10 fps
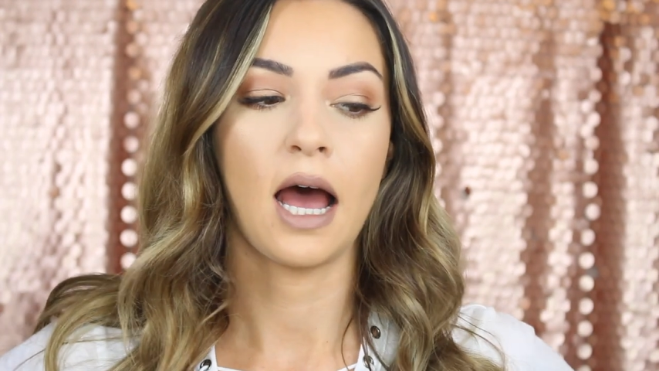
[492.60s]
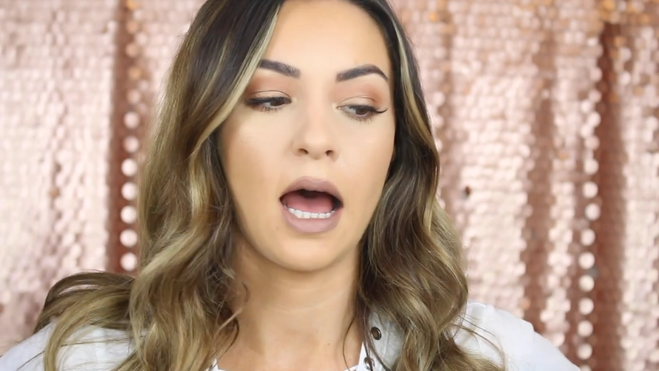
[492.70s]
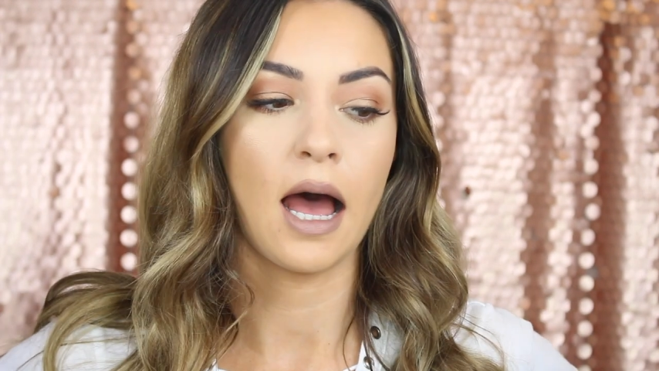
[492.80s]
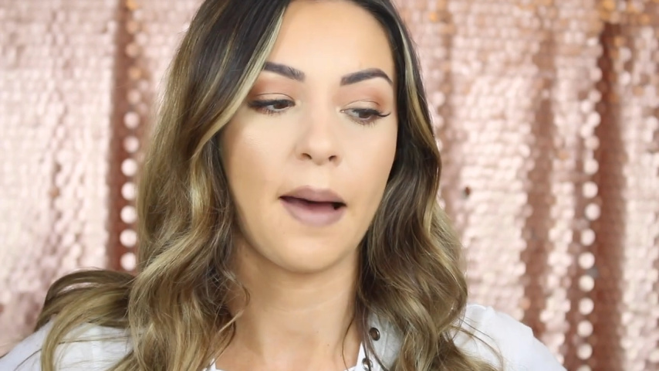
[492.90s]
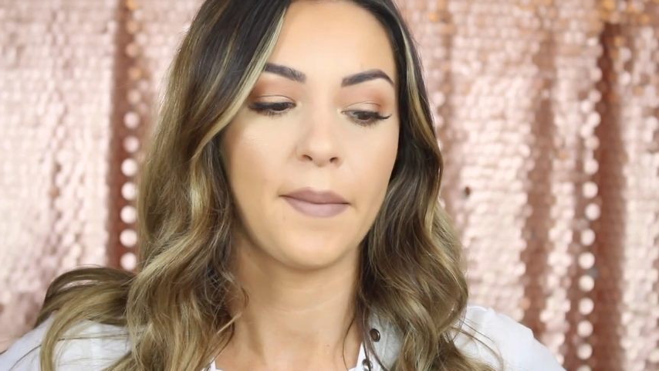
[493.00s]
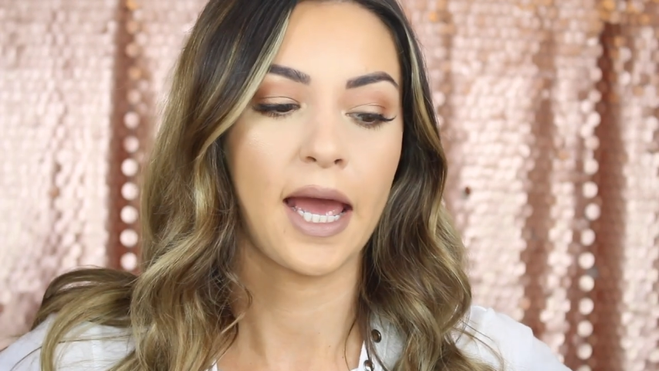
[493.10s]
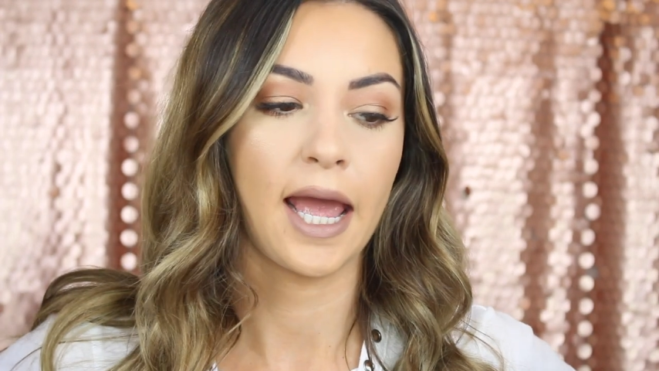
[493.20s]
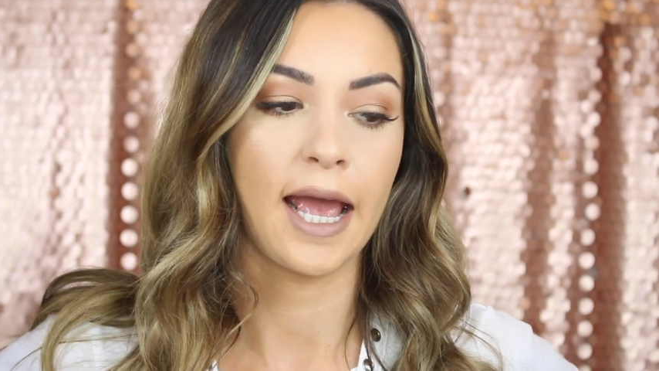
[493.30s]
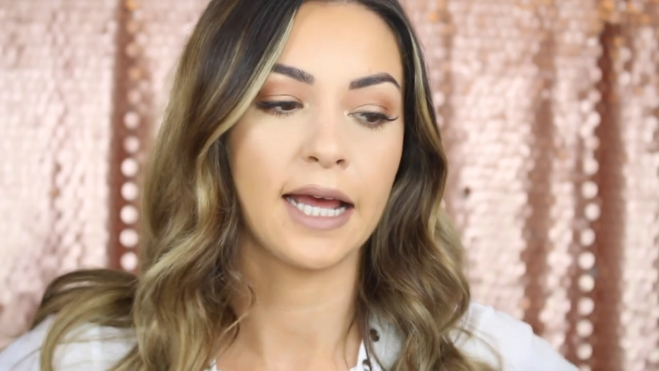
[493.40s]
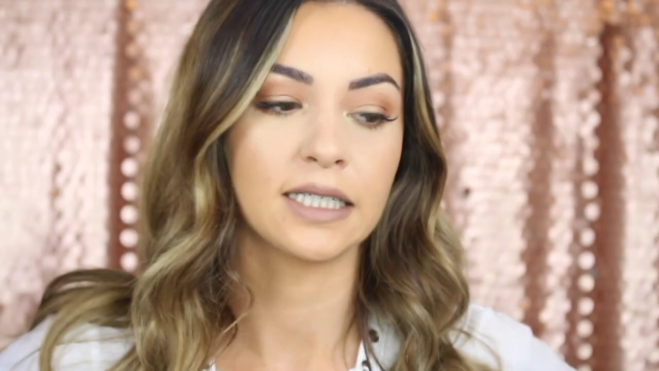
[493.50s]

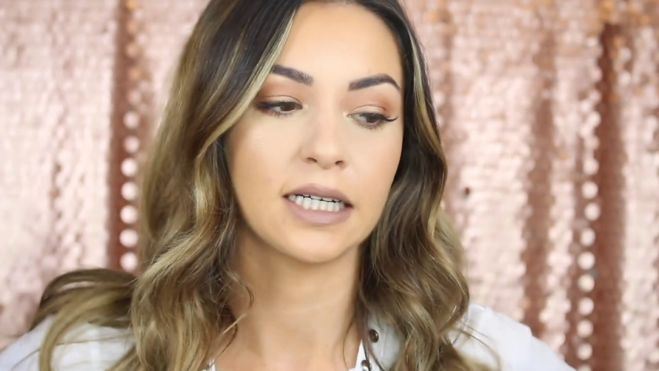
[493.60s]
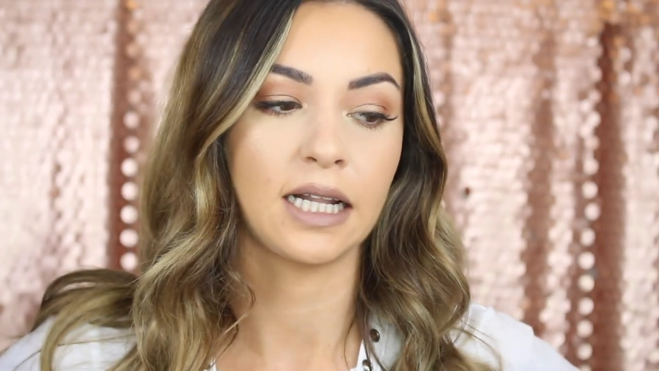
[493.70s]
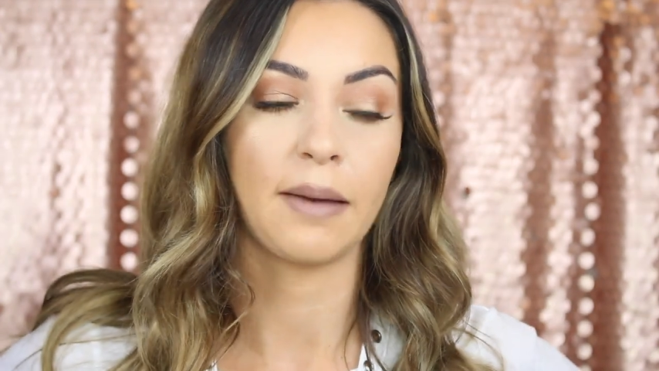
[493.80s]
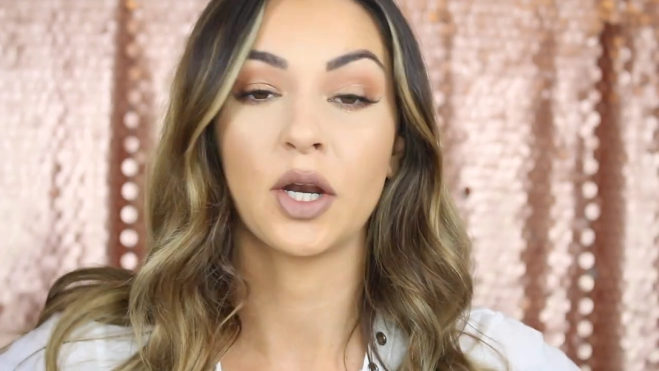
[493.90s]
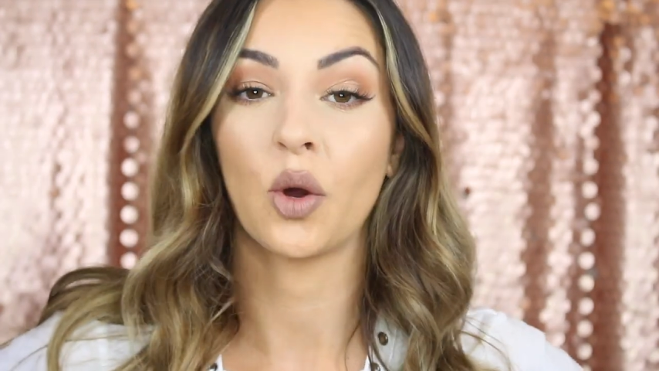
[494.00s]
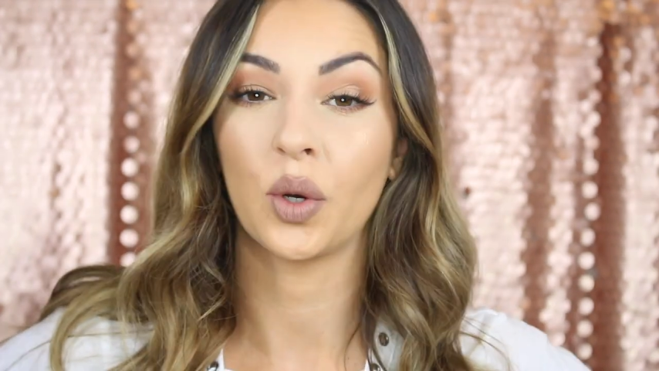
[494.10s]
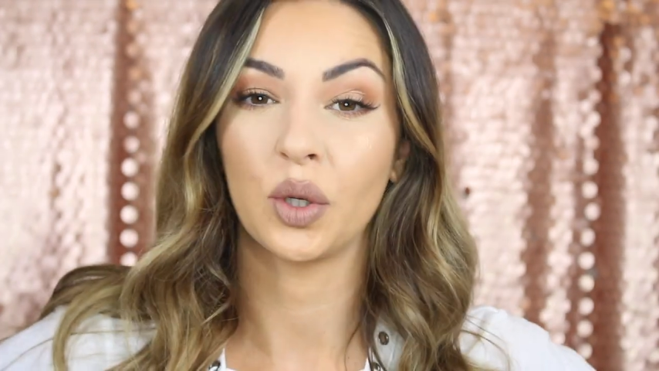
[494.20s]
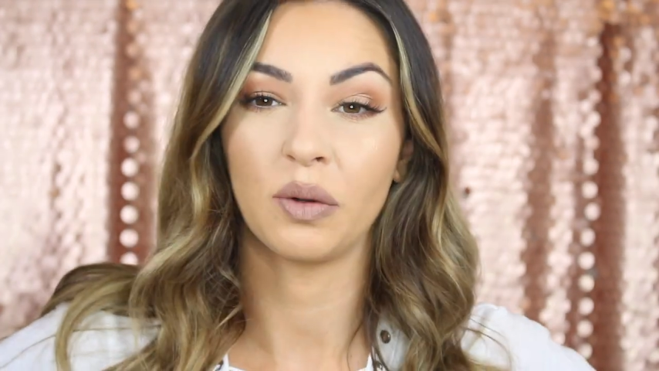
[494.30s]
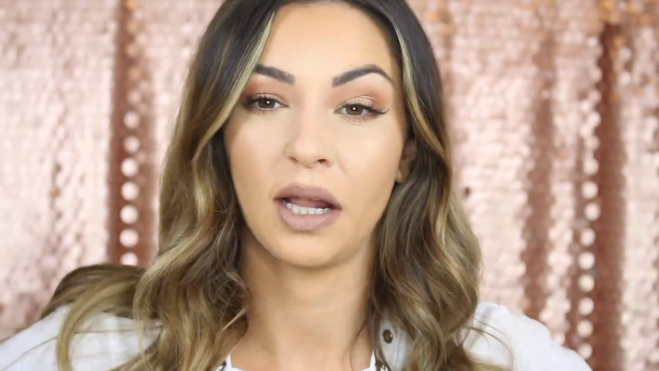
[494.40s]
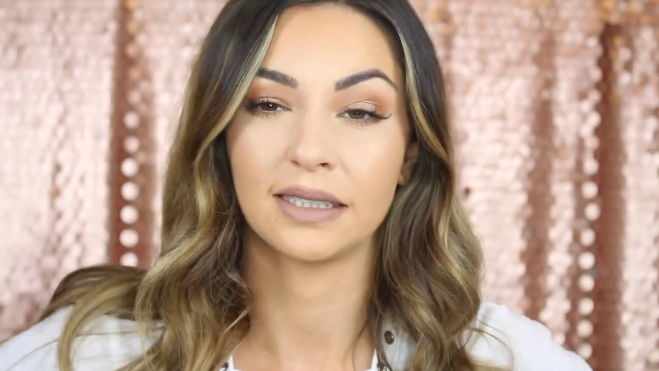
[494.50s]
And let me know what
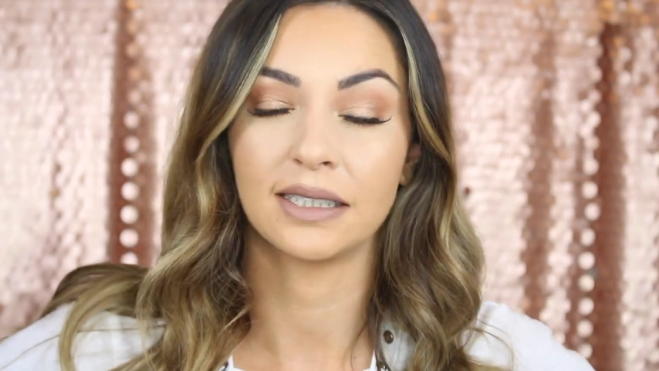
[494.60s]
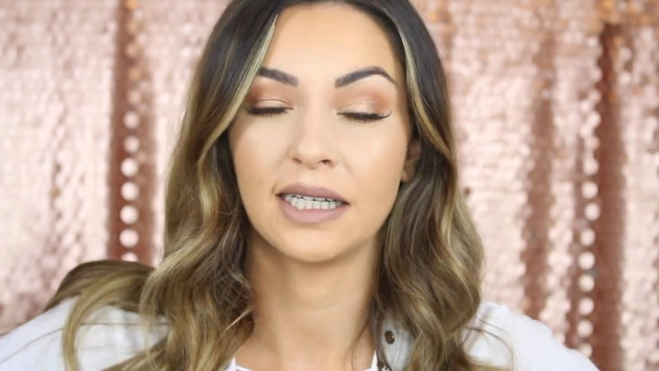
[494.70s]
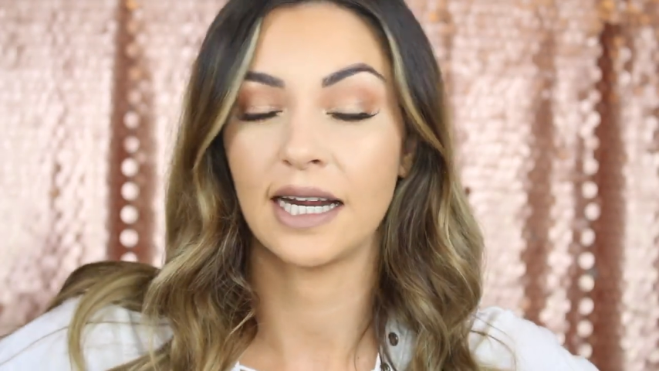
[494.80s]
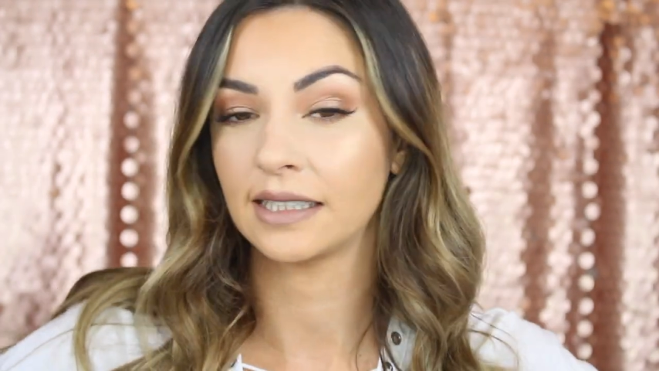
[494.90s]
you would like to see